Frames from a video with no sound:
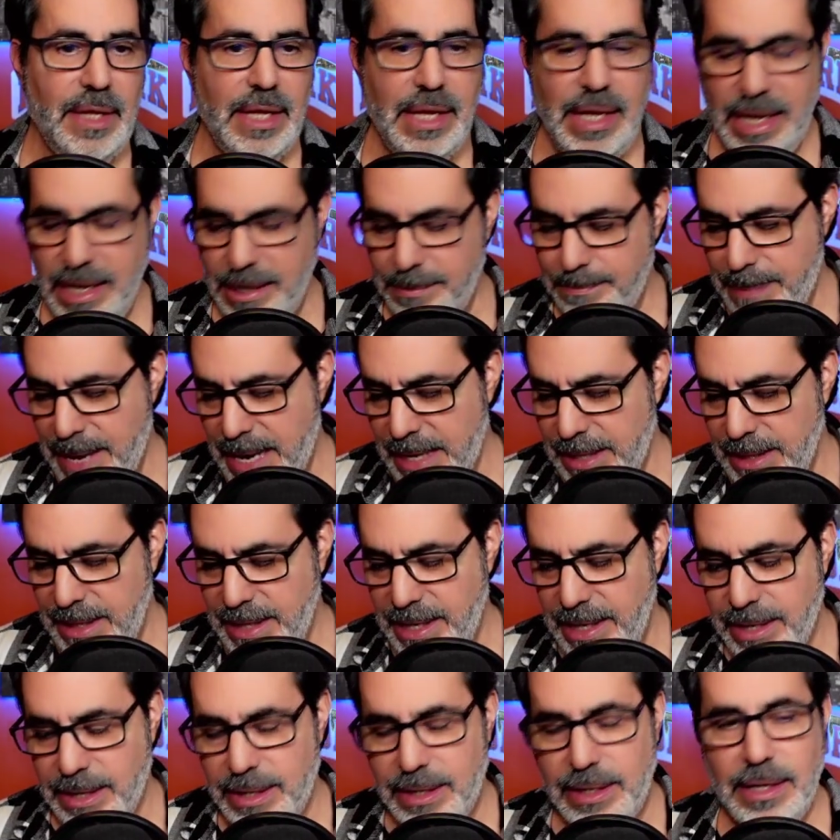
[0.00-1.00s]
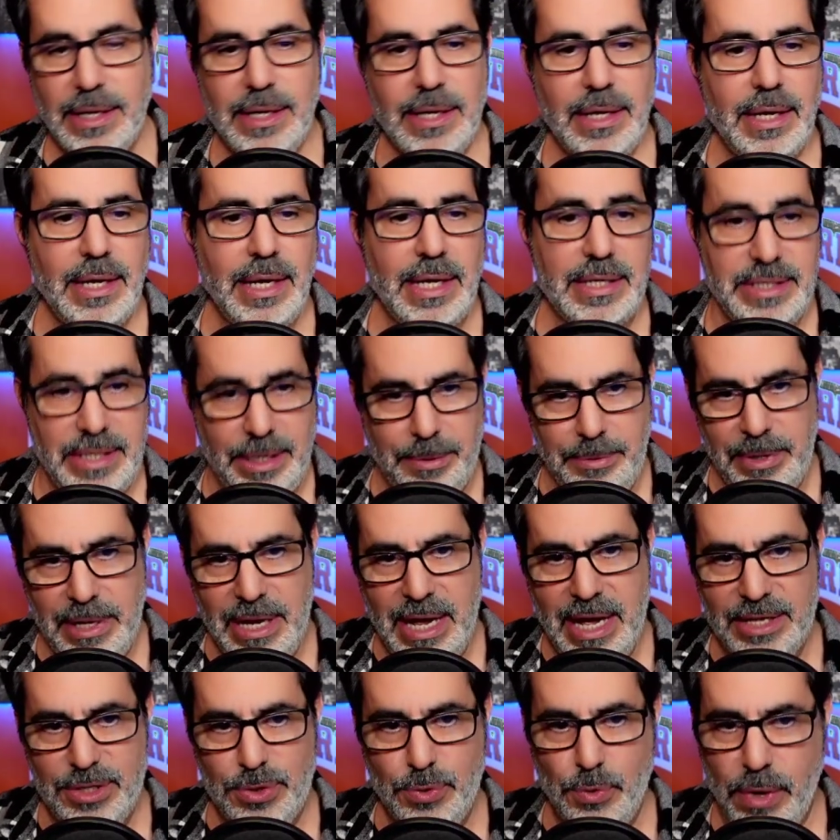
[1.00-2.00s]
Ian Begley here. Let's see, we
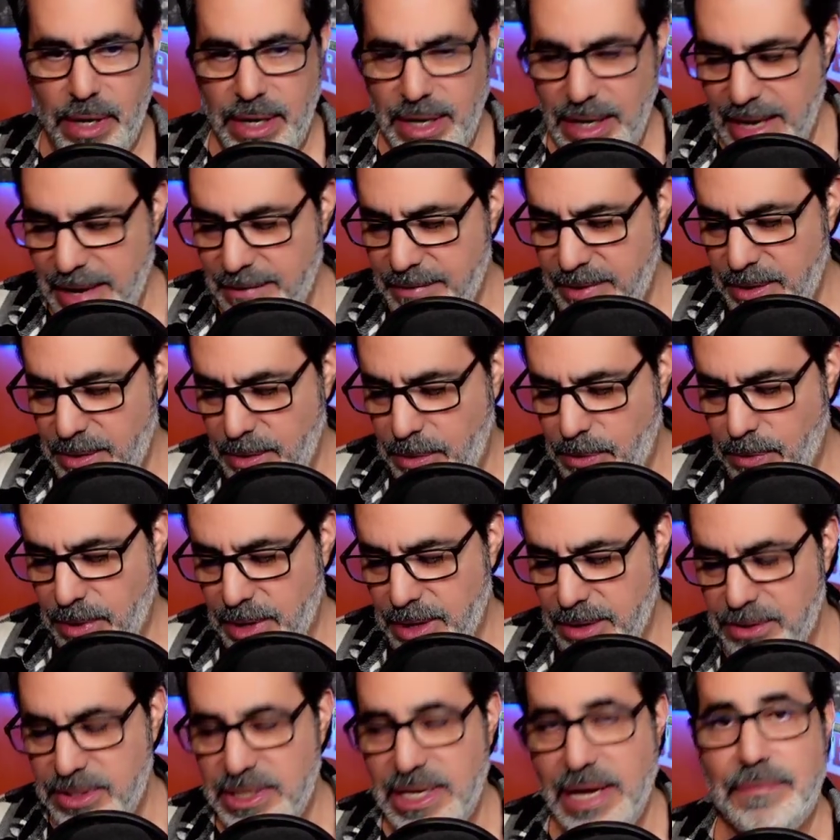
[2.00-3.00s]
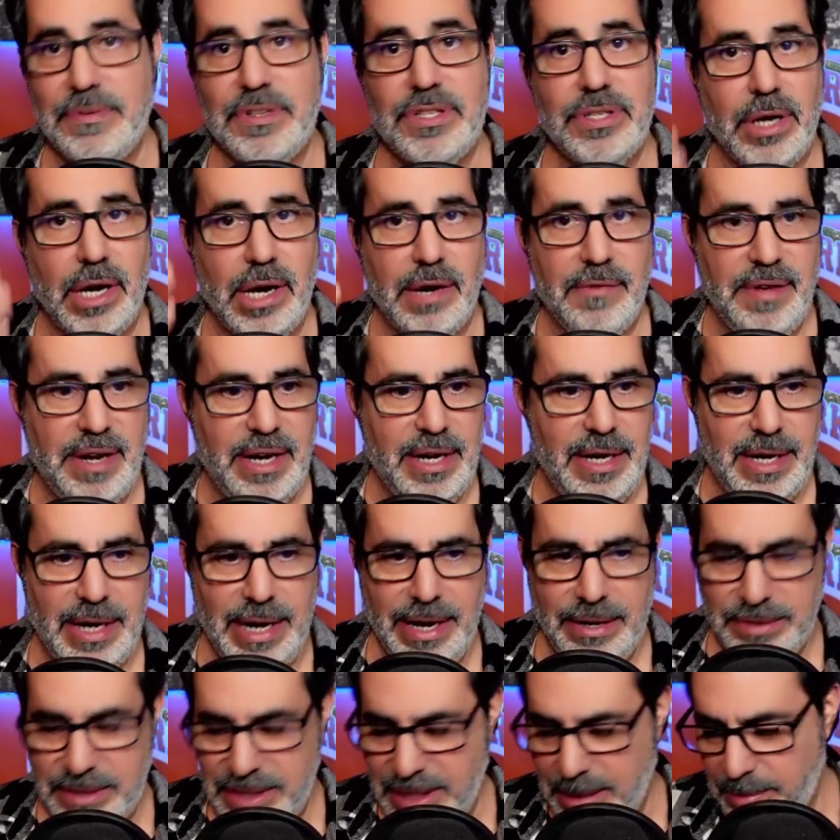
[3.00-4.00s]
lost 111-107. Sorry if I didn't
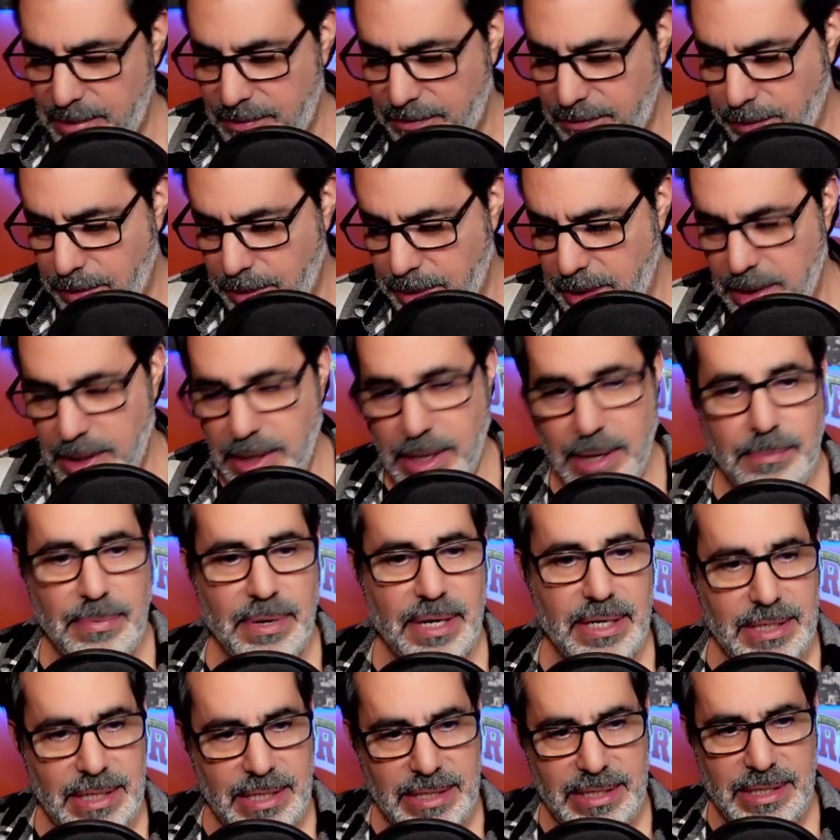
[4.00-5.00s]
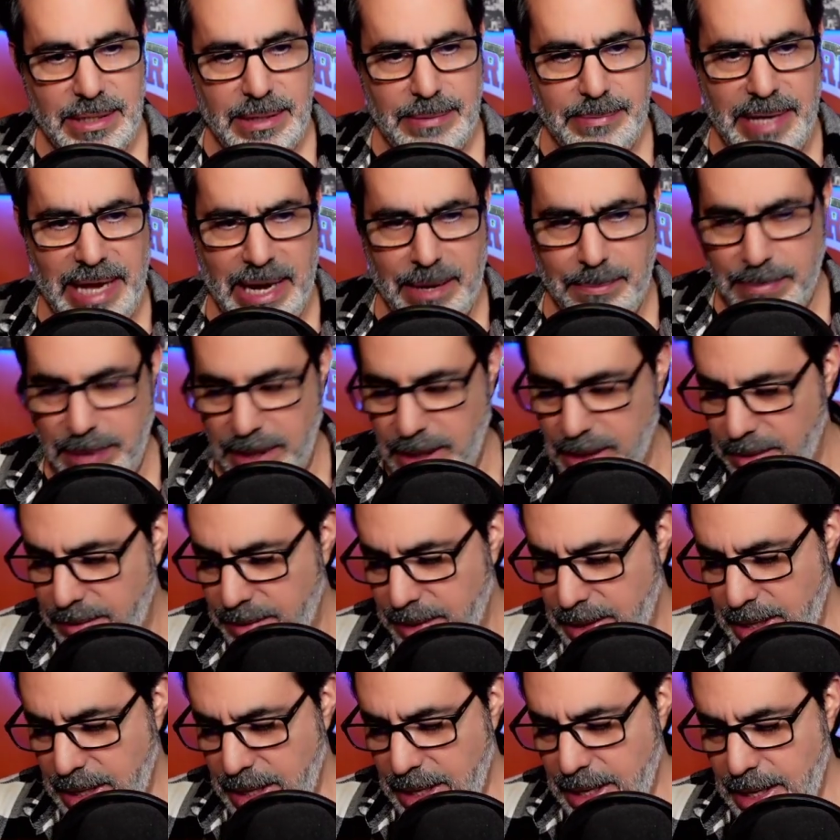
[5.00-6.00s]
announce that before, but it says it down
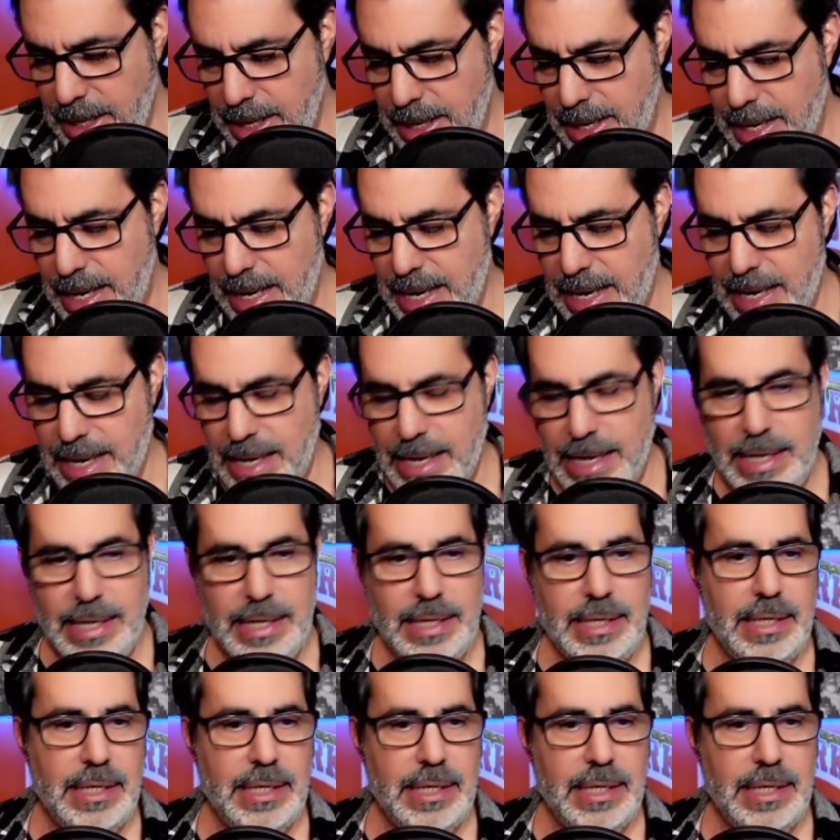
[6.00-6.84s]
below.